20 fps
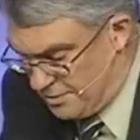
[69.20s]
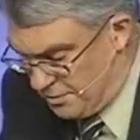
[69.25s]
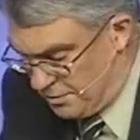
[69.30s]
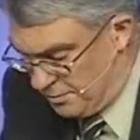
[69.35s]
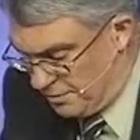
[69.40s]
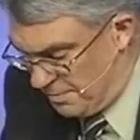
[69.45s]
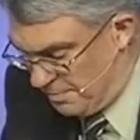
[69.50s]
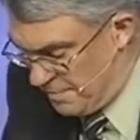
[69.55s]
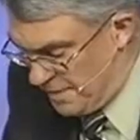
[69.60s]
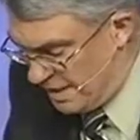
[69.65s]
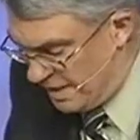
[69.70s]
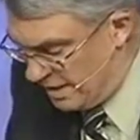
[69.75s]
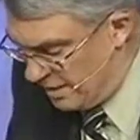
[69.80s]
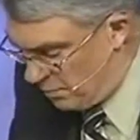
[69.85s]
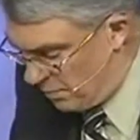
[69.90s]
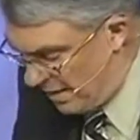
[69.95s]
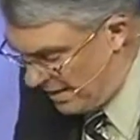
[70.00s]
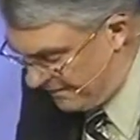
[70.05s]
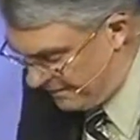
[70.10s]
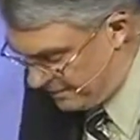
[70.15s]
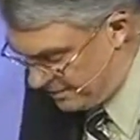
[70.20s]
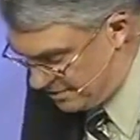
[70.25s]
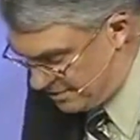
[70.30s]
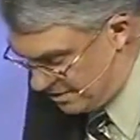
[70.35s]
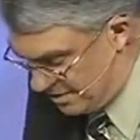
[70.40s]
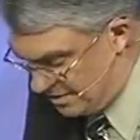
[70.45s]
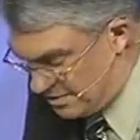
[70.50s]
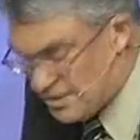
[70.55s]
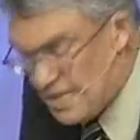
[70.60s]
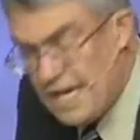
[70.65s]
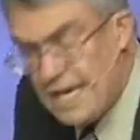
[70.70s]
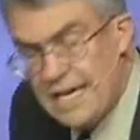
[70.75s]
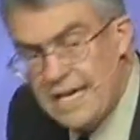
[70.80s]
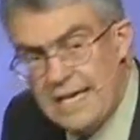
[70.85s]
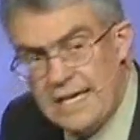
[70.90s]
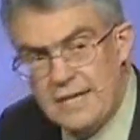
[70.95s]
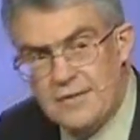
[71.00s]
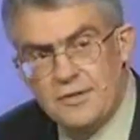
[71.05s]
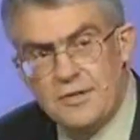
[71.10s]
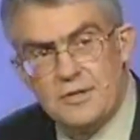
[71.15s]
to the many references
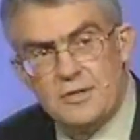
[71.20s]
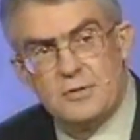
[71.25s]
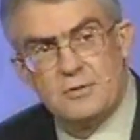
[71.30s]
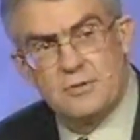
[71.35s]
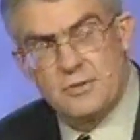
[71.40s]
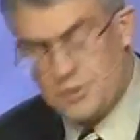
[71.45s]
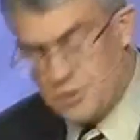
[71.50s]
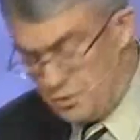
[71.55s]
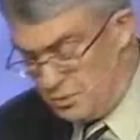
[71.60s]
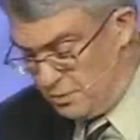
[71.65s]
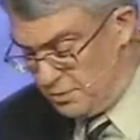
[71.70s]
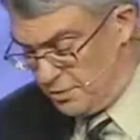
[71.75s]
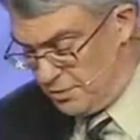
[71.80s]
to